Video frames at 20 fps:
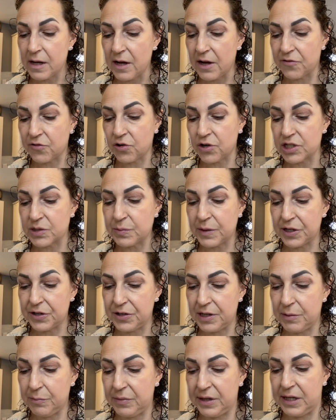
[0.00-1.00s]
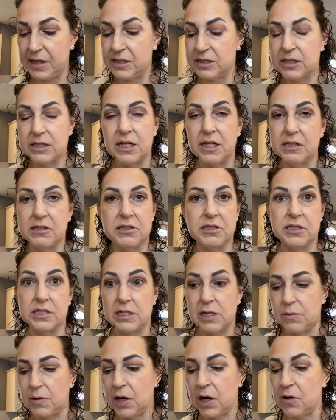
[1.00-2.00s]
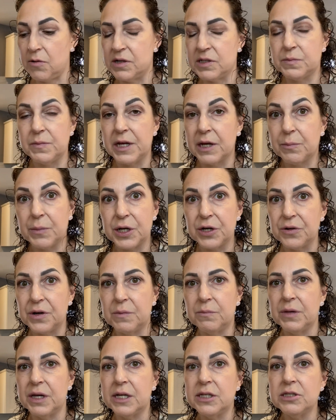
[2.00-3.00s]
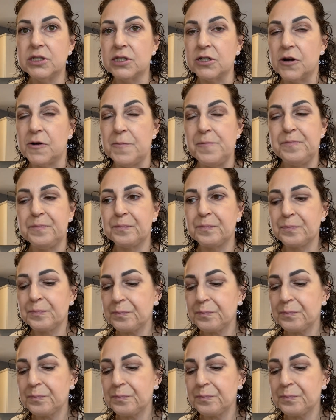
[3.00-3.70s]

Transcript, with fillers: Of course, my green beans, this is how I always make my green beans, so